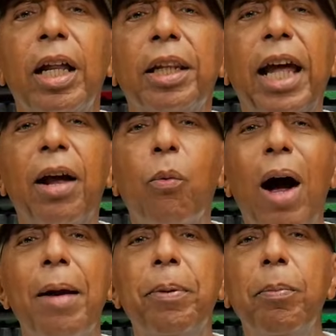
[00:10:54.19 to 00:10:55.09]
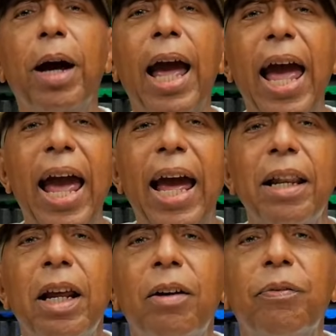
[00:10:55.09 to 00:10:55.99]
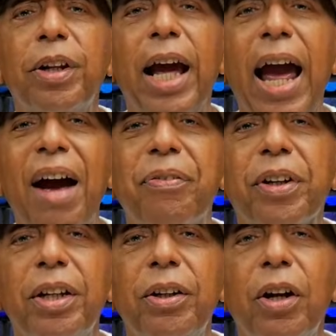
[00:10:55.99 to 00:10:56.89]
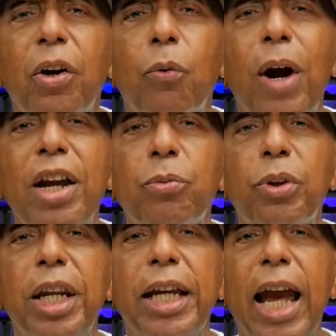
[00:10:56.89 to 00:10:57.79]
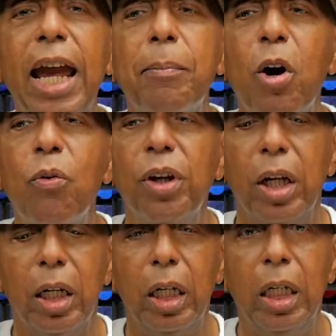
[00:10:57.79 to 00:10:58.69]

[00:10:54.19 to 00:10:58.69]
that white people had for the African race when they came over here.